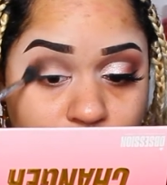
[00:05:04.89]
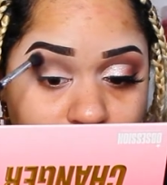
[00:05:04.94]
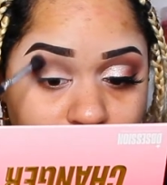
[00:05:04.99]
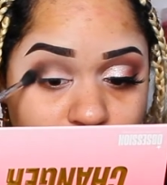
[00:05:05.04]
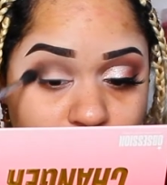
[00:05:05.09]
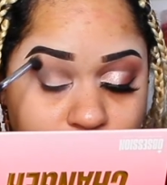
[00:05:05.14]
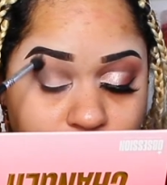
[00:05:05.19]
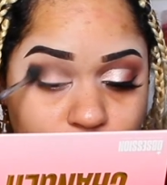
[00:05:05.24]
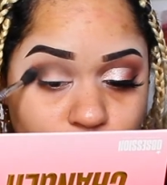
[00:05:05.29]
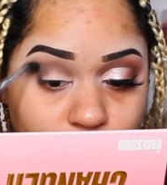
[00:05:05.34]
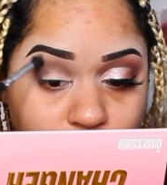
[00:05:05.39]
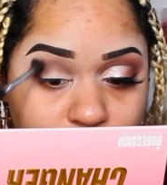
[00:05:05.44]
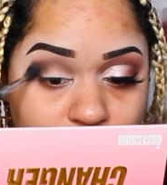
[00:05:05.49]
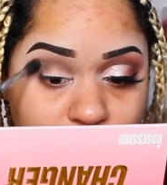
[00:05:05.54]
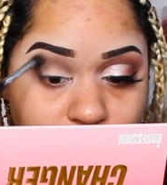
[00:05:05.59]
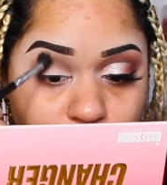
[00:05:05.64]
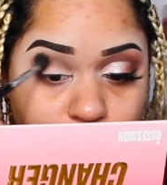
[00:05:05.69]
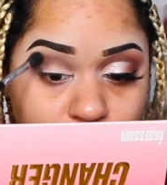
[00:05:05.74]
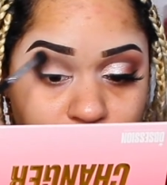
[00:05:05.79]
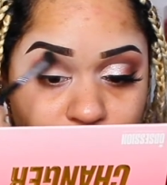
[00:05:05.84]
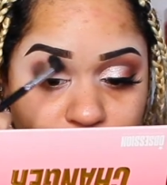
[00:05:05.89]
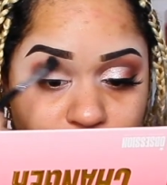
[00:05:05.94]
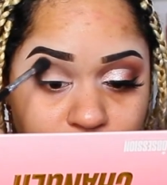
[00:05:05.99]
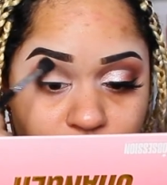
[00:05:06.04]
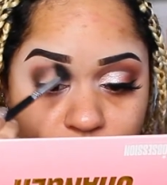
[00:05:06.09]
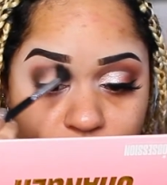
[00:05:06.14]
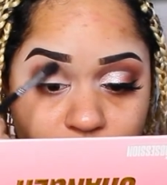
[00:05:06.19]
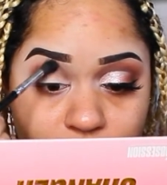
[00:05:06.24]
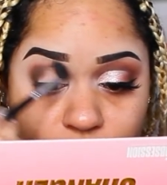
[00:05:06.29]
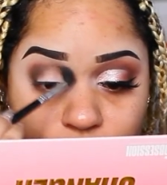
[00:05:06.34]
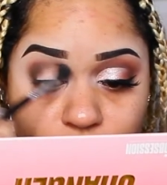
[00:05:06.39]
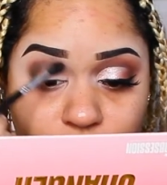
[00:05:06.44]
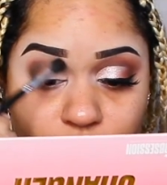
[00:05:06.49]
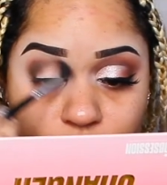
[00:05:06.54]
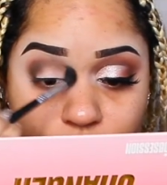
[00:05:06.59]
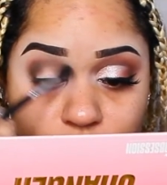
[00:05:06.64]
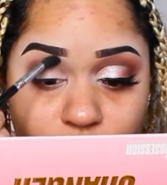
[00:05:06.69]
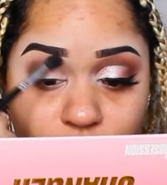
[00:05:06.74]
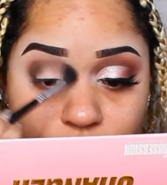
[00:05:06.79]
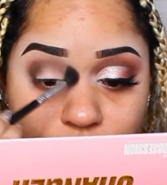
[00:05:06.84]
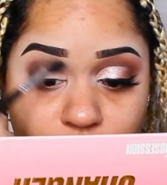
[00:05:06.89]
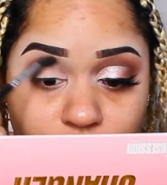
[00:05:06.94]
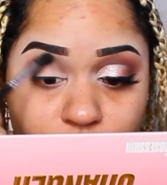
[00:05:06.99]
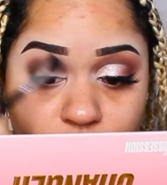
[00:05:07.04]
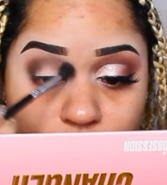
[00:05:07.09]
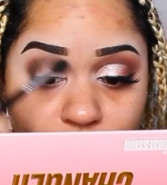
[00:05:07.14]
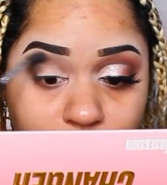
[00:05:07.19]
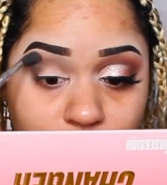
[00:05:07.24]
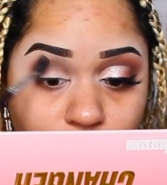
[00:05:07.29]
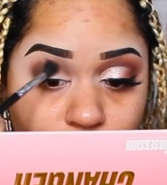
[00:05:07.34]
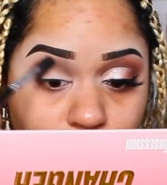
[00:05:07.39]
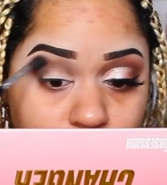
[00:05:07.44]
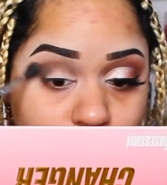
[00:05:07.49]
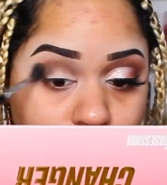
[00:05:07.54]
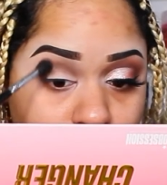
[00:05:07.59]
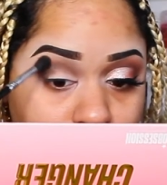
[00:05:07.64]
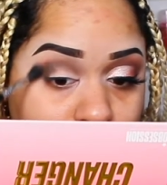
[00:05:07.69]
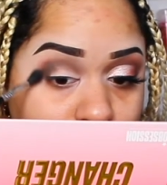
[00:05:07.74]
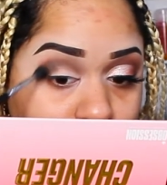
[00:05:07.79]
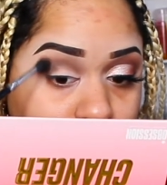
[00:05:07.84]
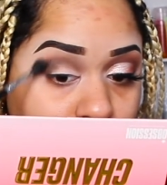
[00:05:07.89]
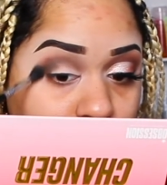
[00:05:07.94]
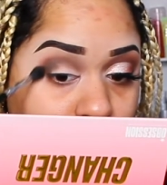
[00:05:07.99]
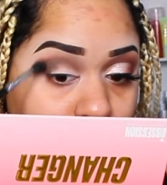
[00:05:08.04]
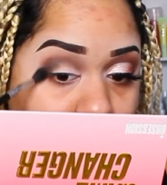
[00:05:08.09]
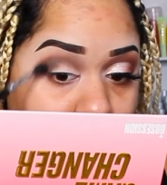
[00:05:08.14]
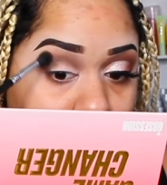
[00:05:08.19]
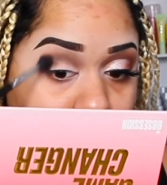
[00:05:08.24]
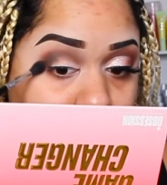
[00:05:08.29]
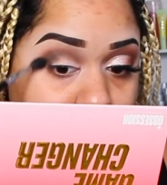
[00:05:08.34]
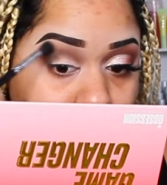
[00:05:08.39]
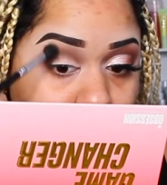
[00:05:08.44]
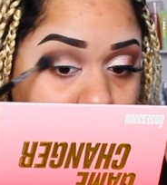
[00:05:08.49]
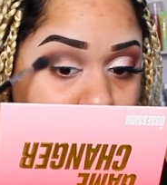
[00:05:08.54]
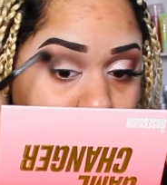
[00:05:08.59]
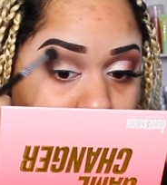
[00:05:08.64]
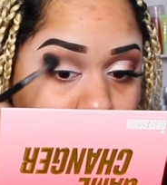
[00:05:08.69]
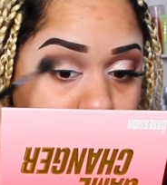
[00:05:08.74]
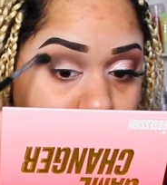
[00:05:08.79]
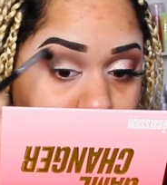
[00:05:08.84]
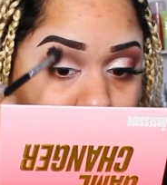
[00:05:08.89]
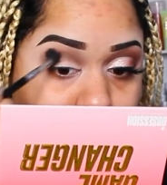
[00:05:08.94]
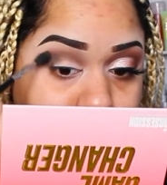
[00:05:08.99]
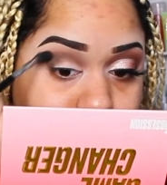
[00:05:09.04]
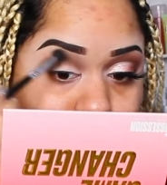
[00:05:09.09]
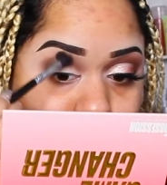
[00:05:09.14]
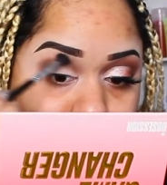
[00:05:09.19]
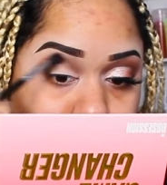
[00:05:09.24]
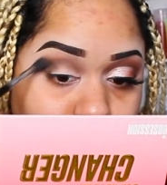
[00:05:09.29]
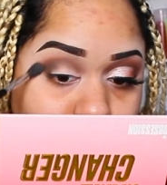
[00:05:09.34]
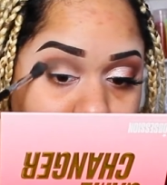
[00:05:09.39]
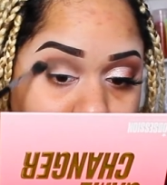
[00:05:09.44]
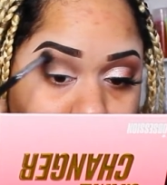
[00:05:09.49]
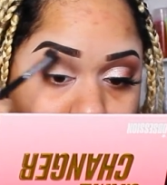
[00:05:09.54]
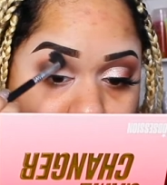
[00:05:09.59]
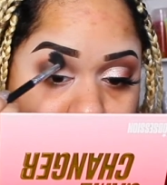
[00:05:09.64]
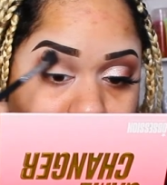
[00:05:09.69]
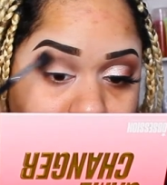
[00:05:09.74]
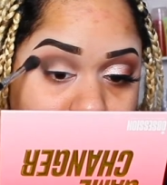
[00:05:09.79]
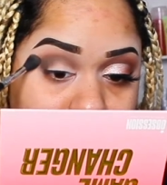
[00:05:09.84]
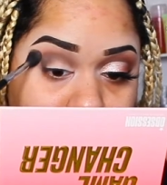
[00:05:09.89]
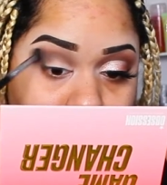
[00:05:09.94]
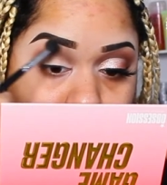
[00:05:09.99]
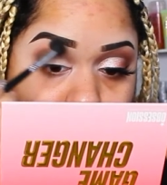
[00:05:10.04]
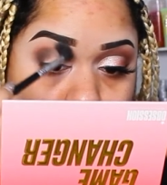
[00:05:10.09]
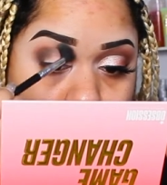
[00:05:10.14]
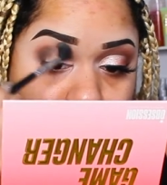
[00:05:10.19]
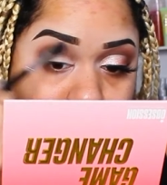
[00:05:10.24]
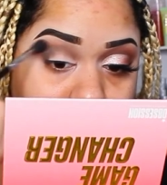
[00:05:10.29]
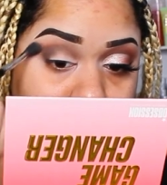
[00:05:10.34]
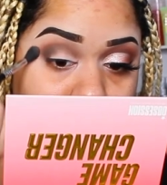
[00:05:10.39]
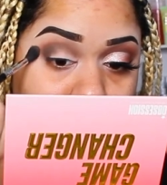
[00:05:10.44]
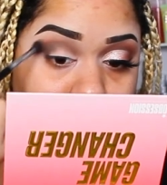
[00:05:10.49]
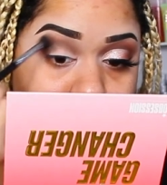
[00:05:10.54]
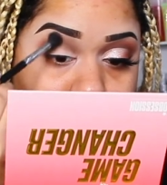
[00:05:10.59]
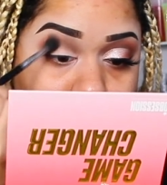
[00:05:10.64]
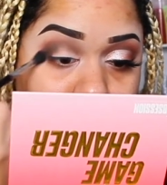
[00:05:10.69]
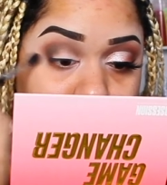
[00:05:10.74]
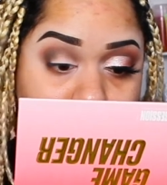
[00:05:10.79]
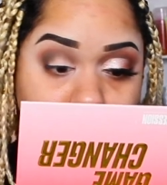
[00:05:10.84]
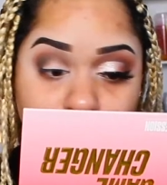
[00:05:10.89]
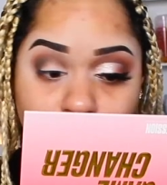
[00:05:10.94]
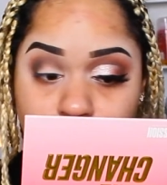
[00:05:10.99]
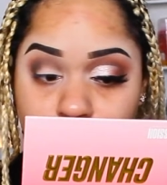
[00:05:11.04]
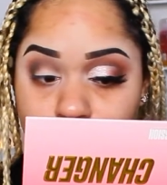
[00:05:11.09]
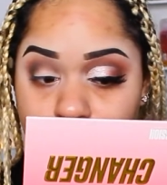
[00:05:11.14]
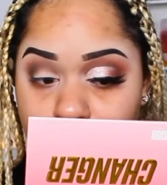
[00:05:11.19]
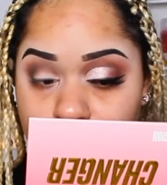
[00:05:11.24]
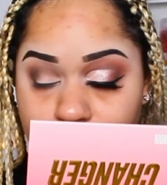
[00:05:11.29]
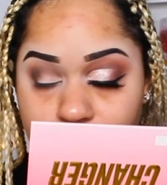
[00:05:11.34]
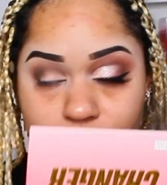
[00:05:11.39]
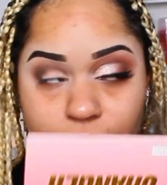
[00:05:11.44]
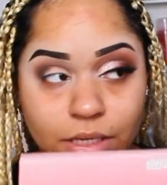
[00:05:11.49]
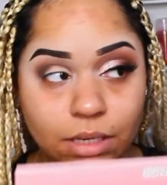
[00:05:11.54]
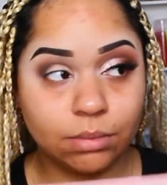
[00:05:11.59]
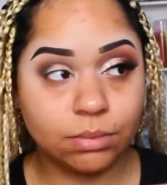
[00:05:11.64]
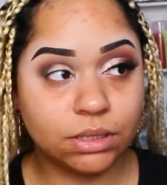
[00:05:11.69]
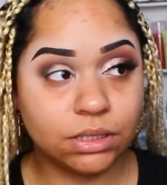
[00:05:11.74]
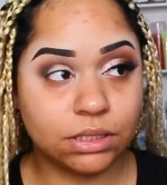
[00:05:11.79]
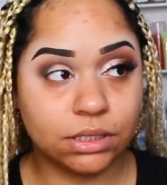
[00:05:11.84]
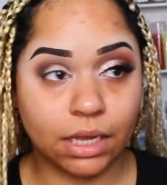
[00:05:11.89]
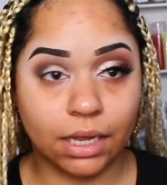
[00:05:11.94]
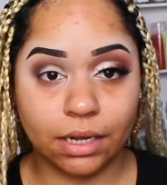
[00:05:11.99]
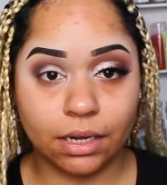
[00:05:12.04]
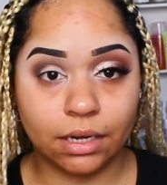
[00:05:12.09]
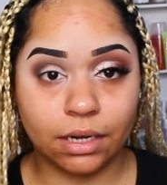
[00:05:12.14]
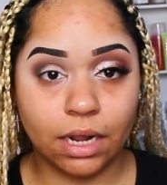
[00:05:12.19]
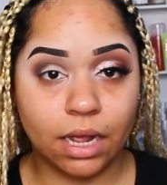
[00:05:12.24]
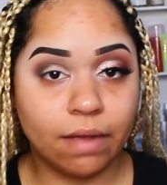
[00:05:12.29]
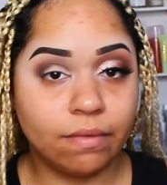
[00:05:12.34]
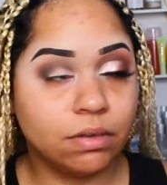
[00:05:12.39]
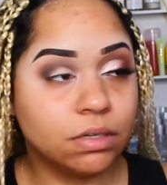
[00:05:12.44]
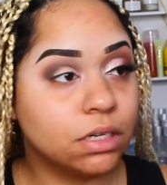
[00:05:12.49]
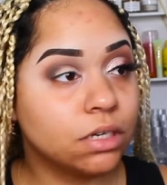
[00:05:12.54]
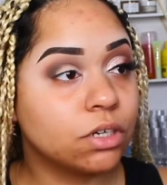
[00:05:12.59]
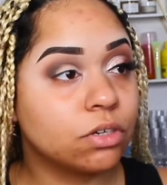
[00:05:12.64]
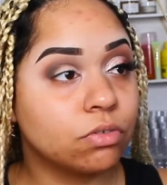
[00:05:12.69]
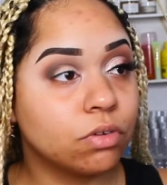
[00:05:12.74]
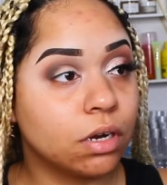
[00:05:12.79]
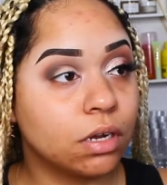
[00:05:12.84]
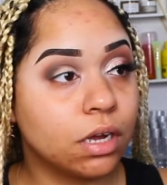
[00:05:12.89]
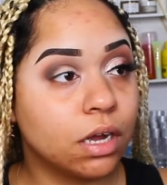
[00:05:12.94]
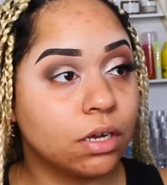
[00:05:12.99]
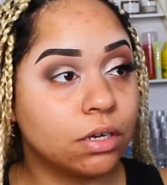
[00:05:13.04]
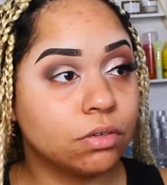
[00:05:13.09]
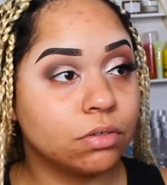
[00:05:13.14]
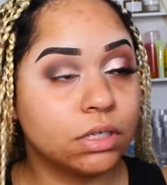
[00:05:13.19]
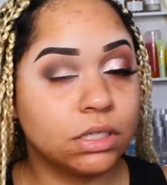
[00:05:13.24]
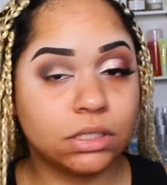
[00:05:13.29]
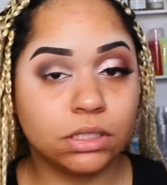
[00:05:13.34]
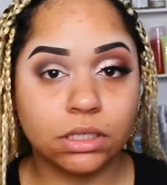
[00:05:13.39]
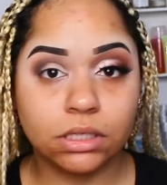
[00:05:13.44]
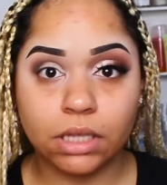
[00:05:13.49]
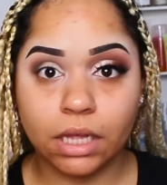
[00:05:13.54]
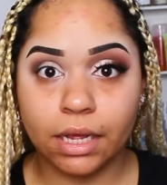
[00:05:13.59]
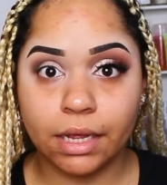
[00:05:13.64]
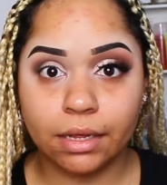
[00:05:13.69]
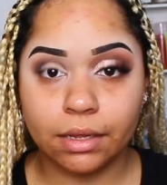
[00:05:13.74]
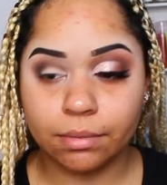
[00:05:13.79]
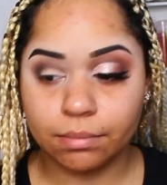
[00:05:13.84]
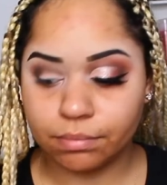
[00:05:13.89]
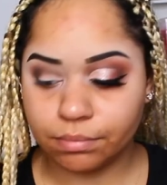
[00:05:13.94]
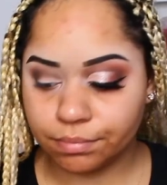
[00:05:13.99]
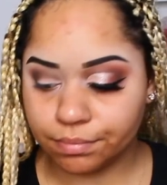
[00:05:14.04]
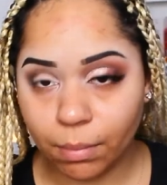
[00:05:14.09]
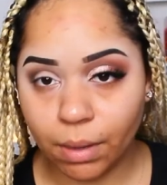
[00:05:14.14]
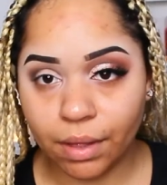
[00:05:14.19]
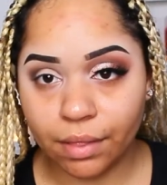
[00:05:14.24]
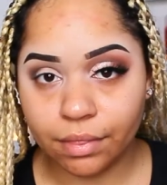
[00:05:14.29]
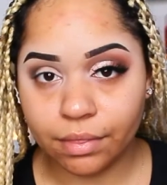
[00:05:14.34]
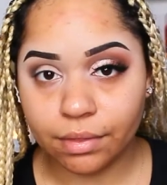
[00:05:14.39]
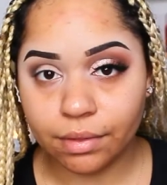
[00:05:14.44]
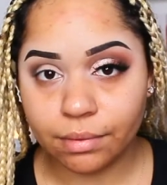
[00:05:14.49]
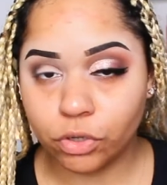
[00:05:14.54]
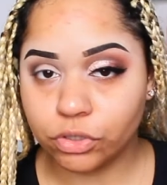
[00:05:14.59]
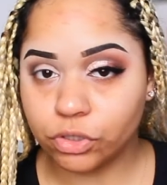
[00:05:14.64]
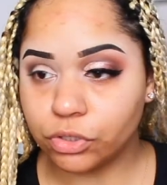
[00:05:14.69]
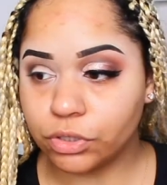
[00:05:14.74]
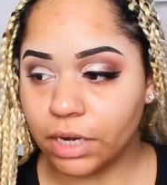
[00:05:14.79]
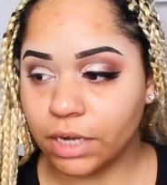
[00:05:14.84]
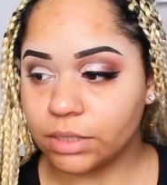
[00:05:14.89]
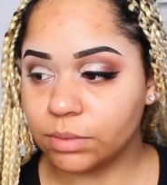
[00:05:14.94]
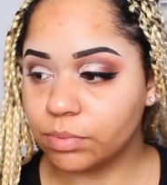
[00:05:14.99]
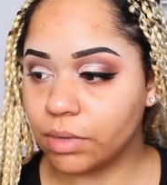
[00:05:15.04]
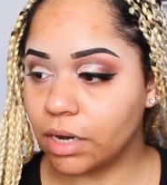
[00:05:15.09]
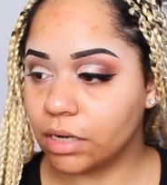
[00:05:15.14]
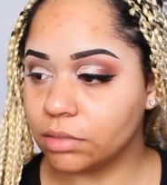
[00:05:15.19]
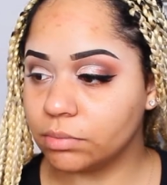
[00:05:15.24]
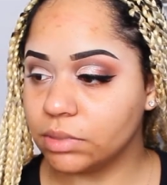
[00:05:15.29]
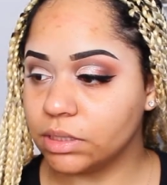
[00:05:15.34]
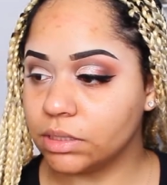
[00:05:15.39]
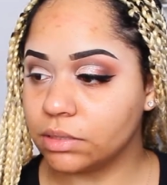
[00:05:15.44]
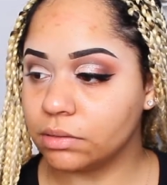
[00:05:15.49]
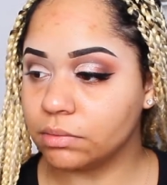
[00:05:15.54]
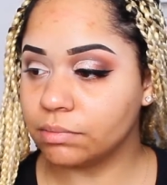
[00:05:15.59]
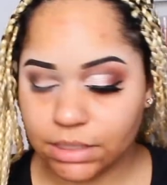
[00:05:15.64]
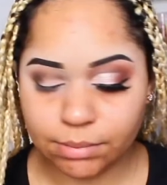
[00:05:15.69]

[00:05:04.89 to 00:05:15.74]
But I just wanted to blend the edges of this out really fast, you know, because I'm trying to be nice and blended for this cut crease because I'm excited. I haven't done a cut crease in like a month. Aren't you guys proud of me?